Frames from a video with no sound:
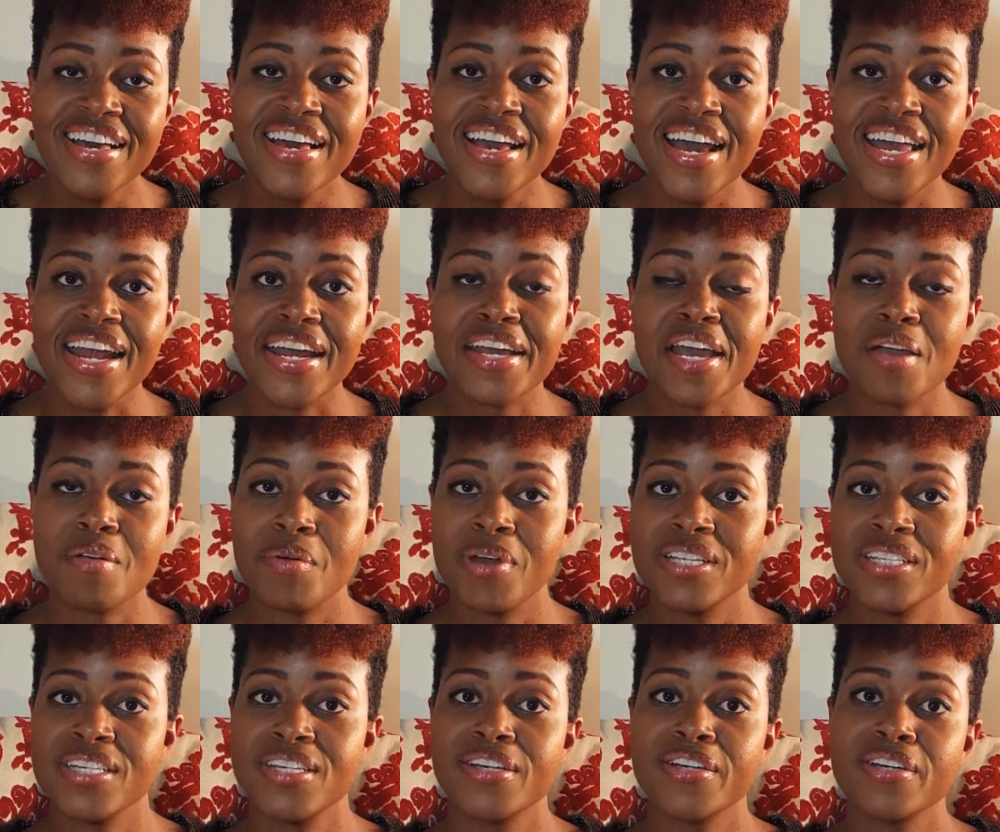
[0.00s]
And I can't wait
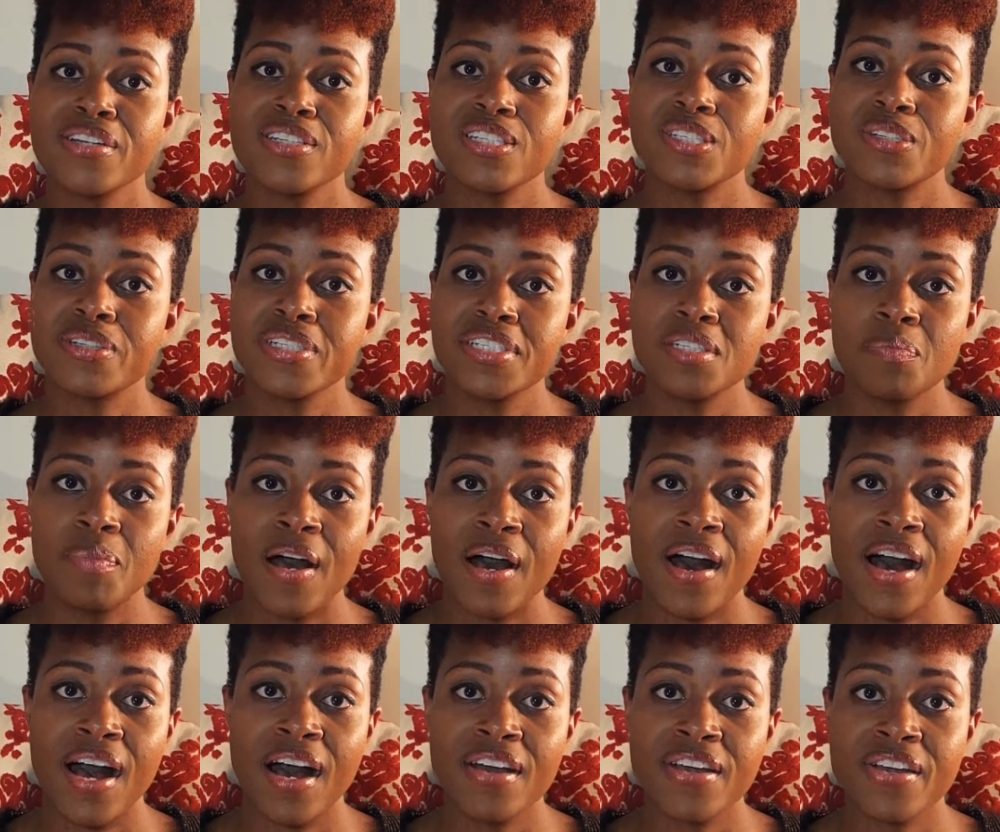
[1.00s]
to hear your stories about
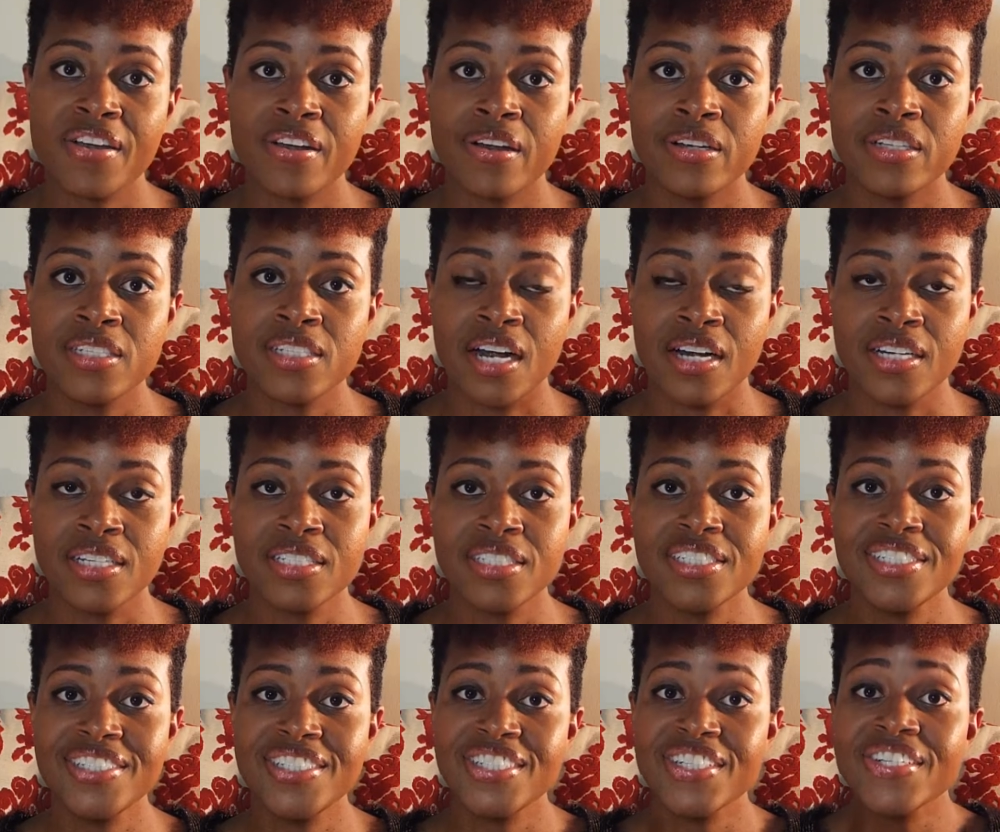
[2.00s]
how you're starting to
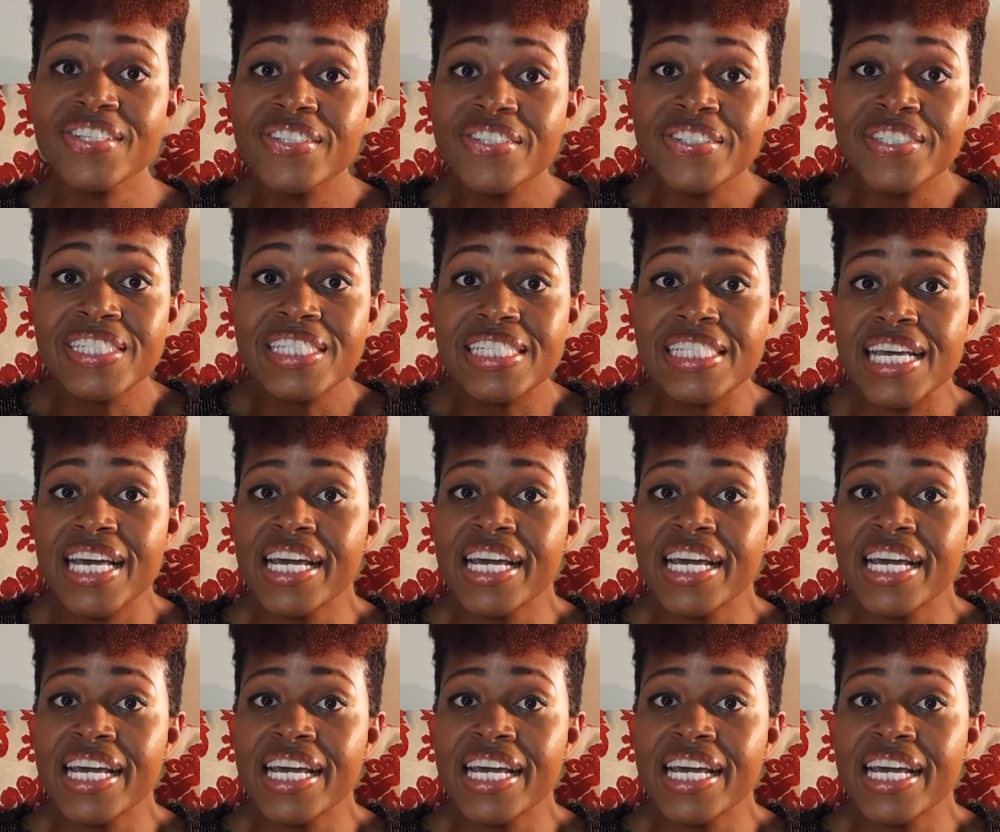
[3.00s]
juice